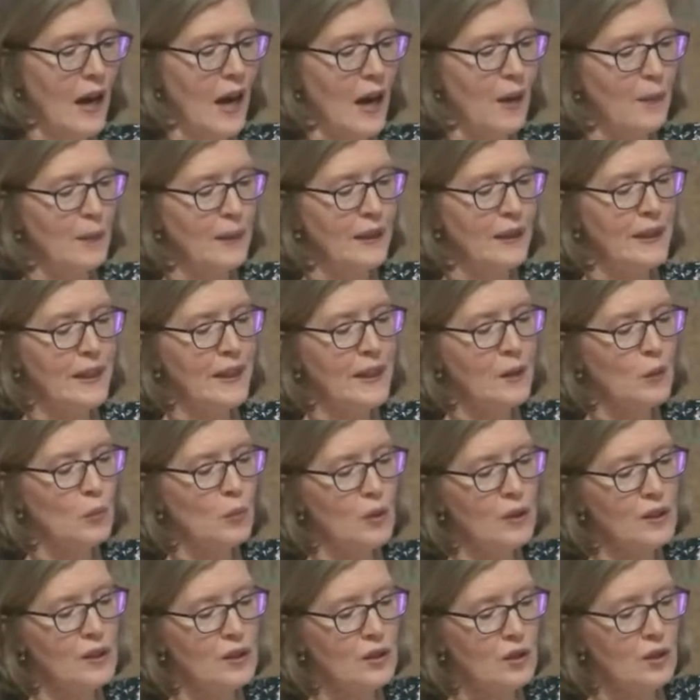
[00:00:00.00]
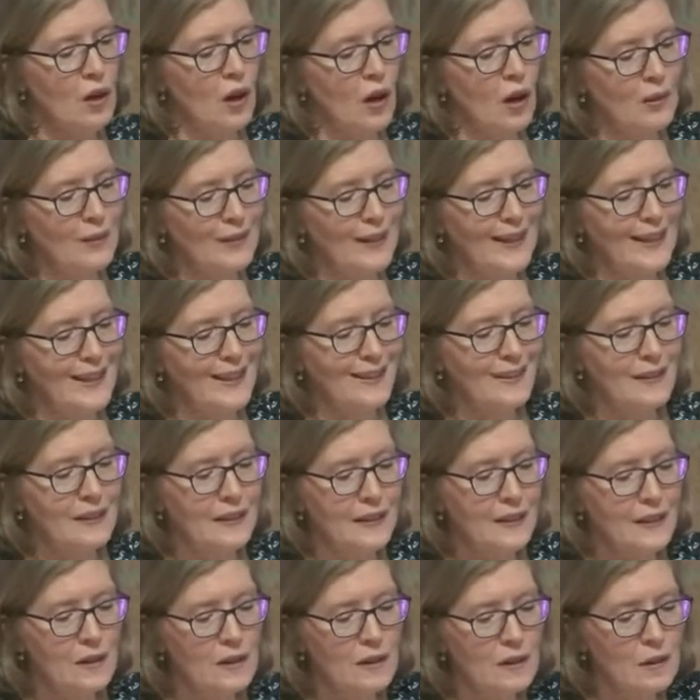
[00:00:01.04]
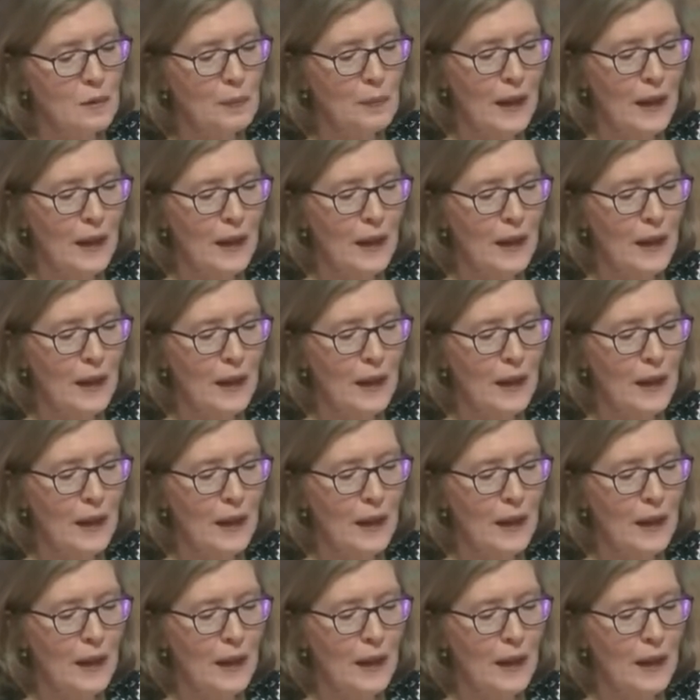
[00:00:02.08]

I began what is called a clinical